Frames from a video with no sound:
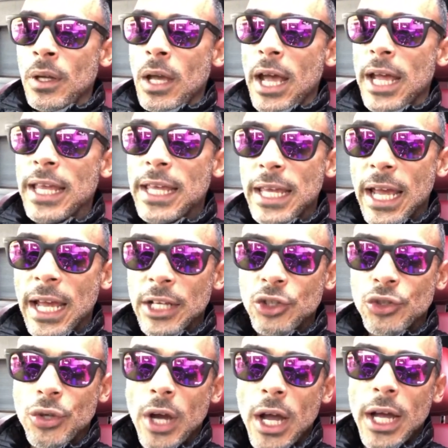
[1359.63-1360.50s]
I
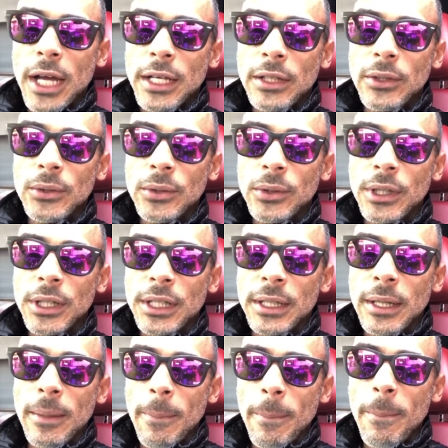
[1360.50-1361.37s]
get trying to
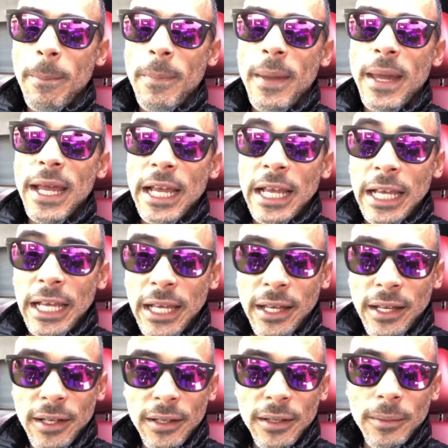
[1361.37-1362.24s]

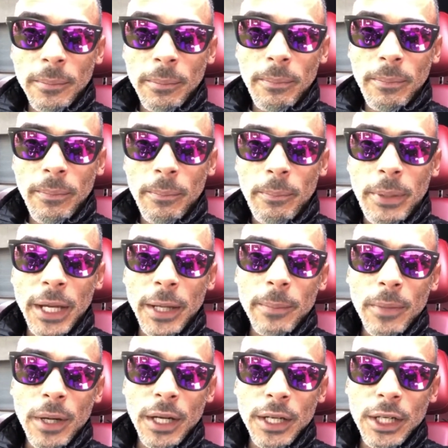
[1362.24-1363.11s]
make
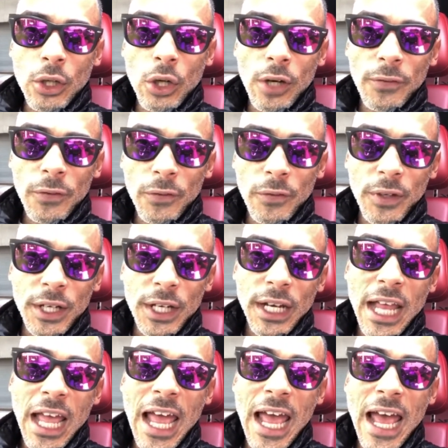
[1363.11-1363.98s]
big money off of it
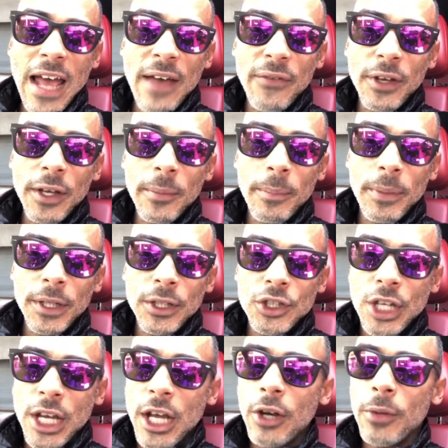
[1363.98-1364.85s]
and having a big
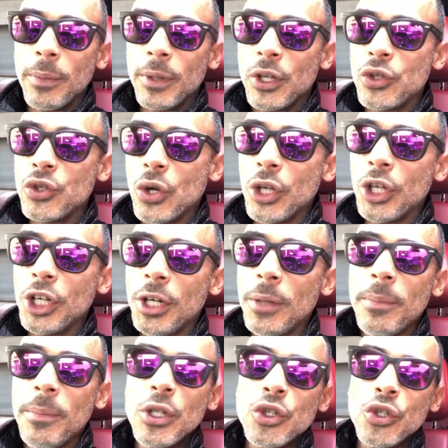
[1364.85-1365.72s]
channel, but there's only going
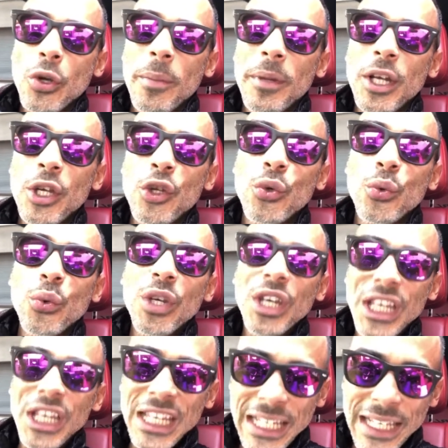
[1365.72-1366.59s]
to be so many
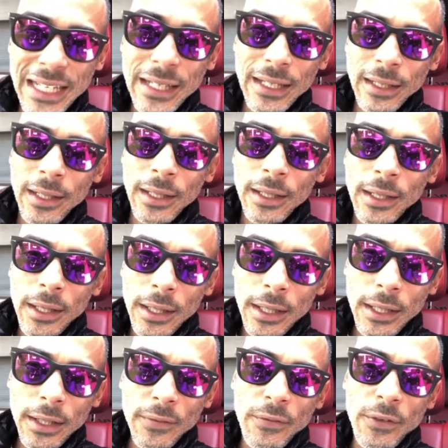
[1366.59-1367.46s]
unique
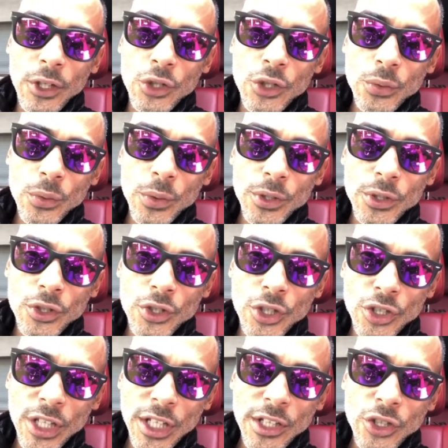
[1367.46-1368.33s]
individuals,
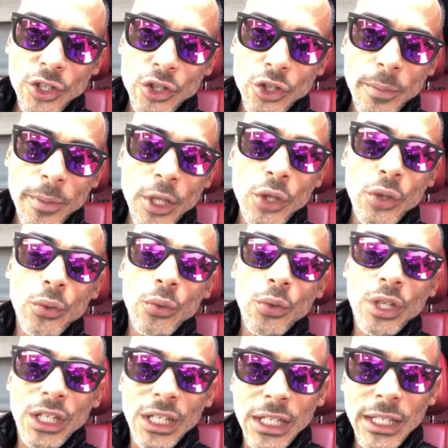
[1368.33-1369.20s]
just like there's so many
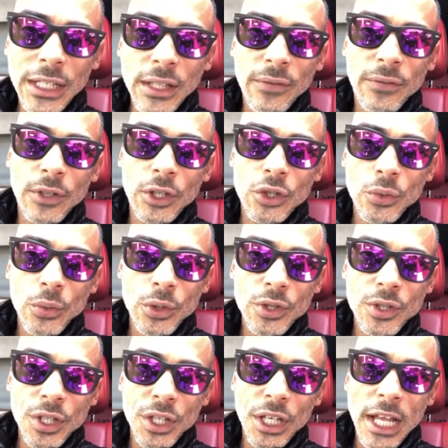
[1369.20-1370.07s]
unique
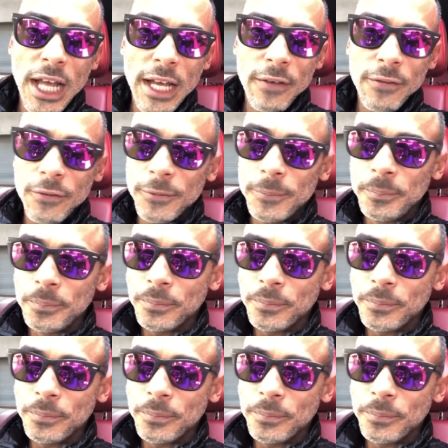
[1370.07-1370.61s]
individuals in life